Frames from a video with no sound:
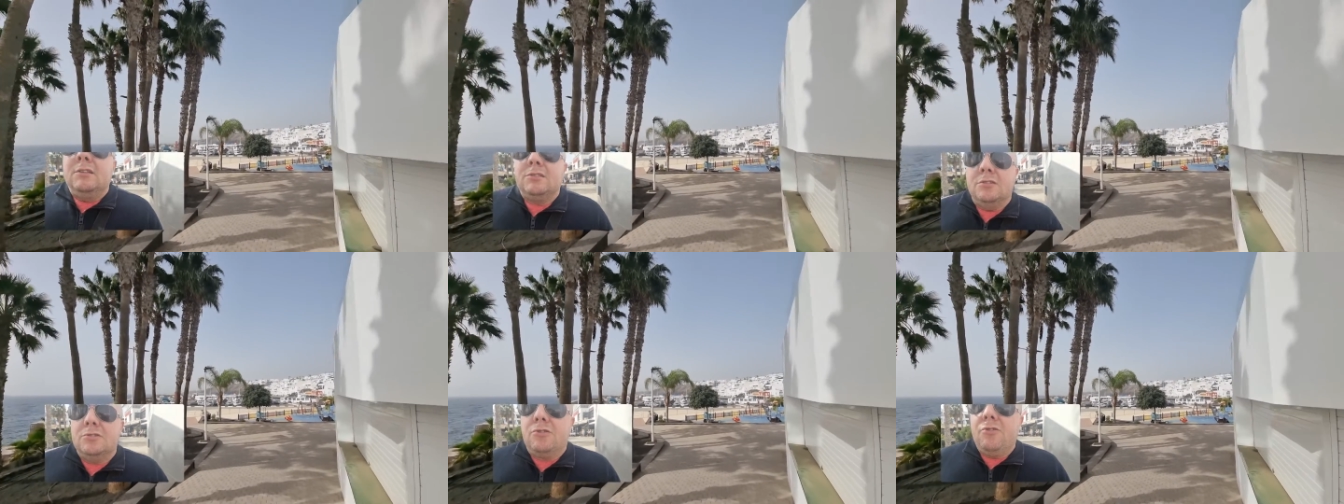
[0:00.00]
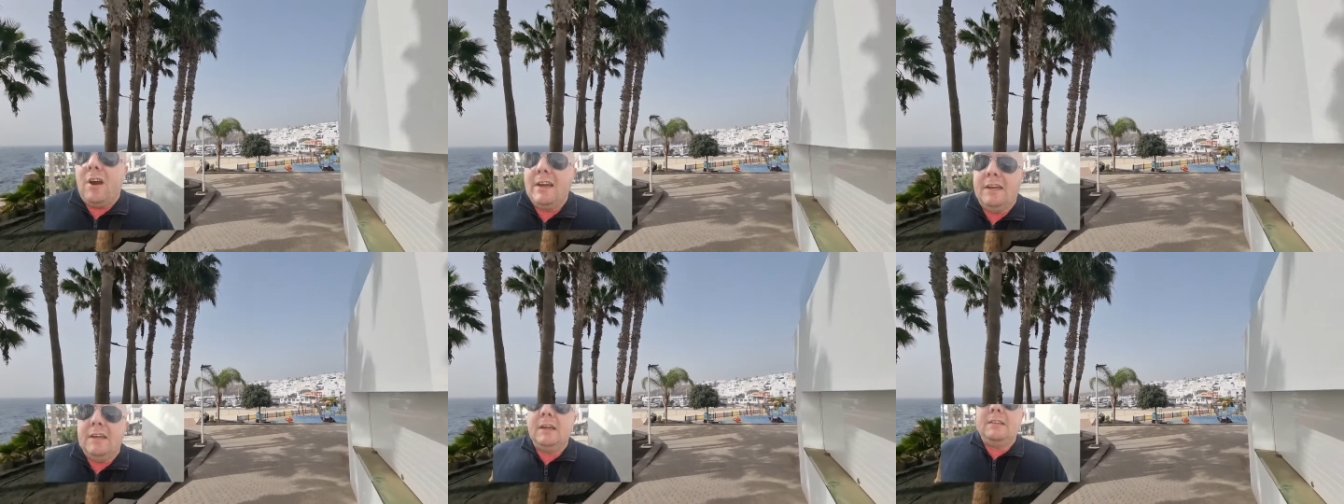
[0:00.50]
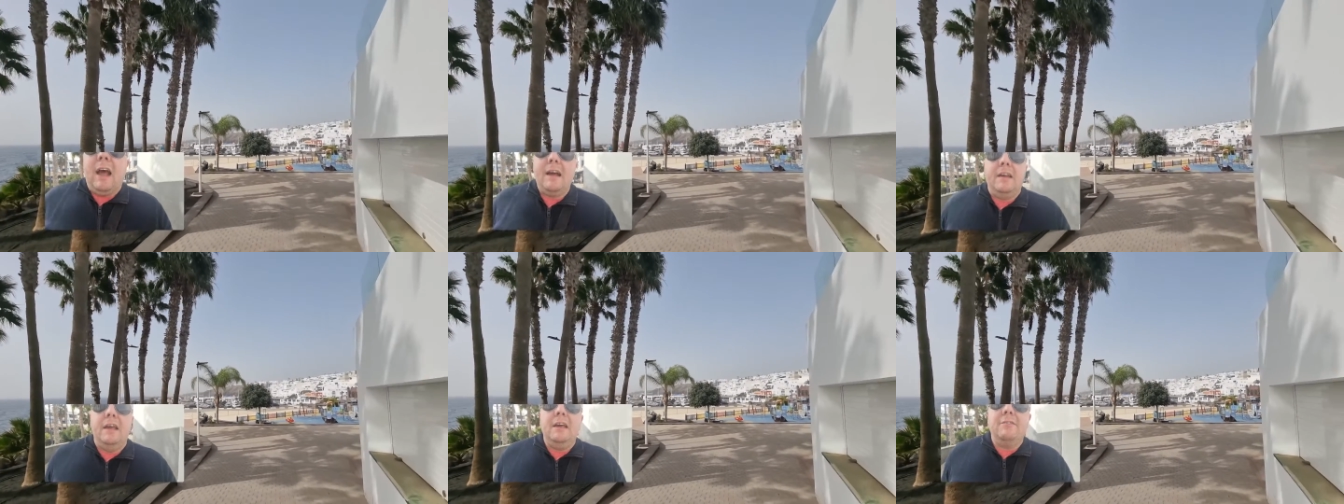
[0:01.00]
So it's great.
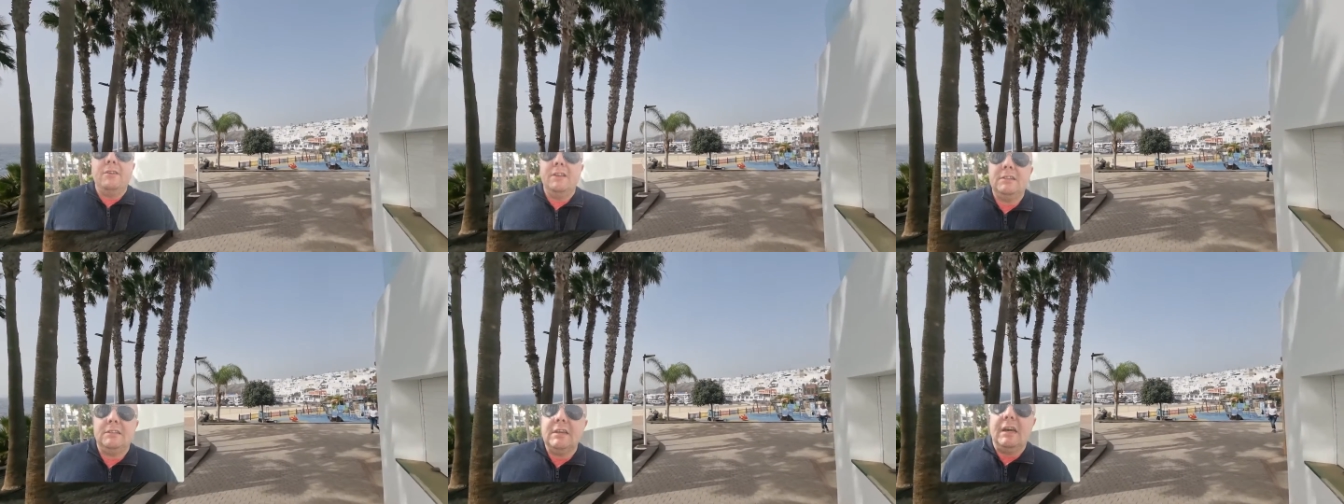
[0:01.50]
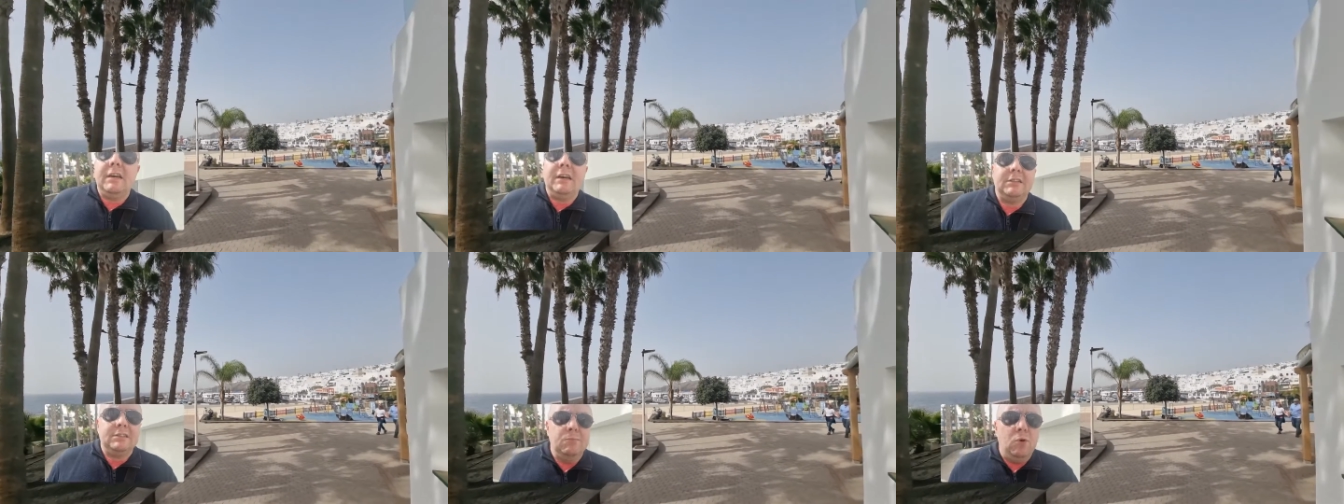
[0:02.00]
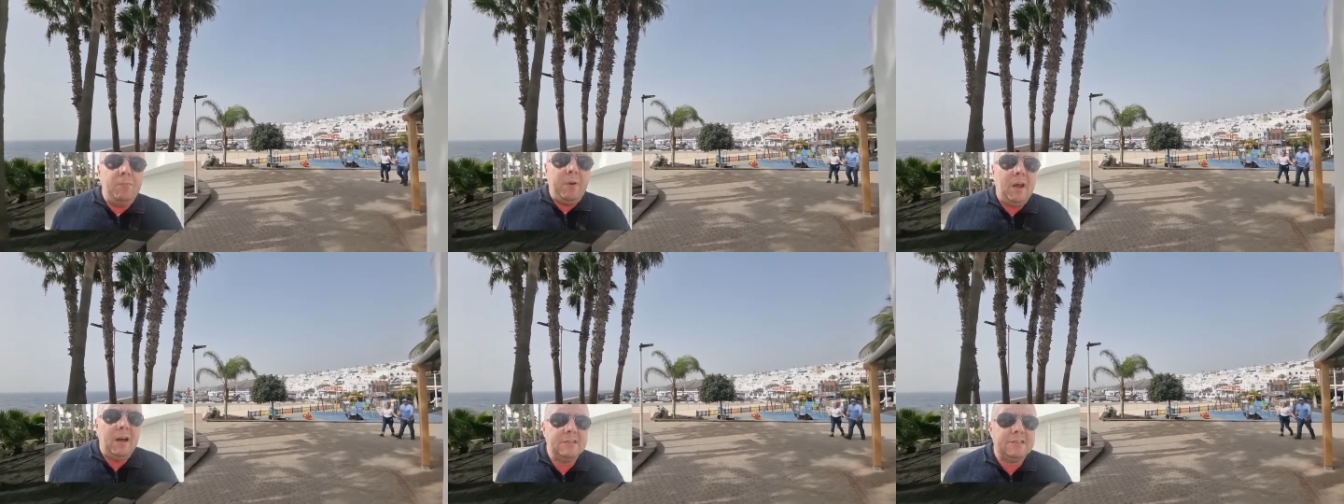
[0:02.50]
Down here in this uh, small
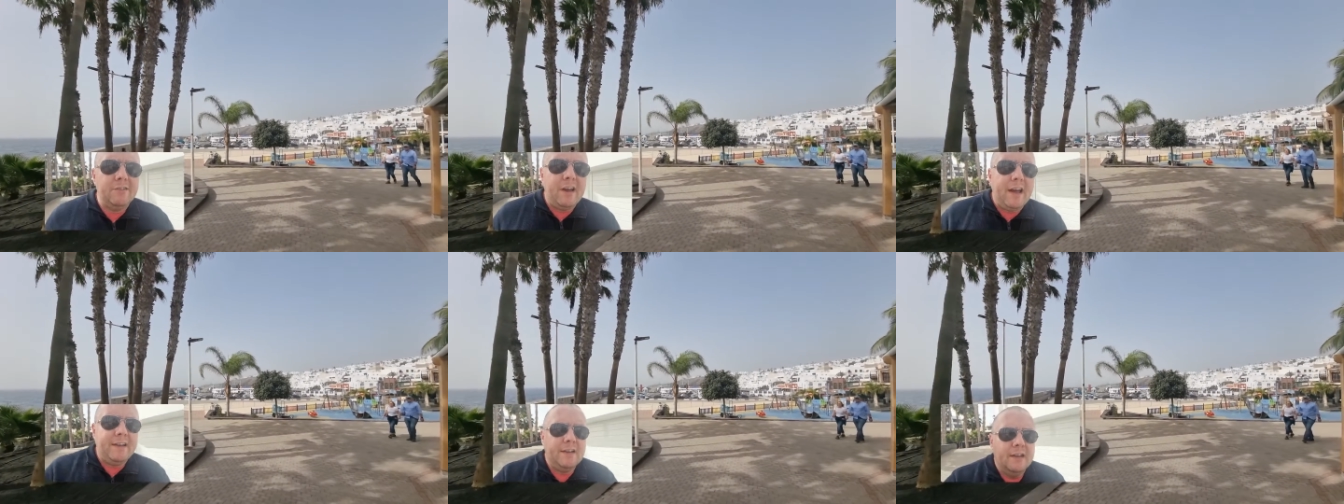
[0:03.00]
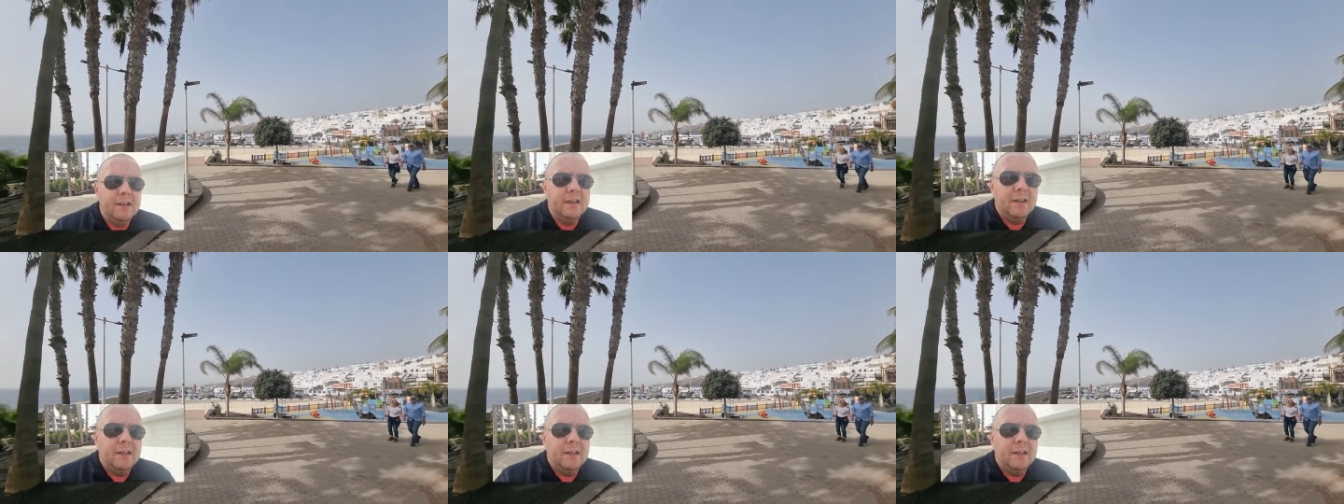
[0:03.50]
plaza ahead,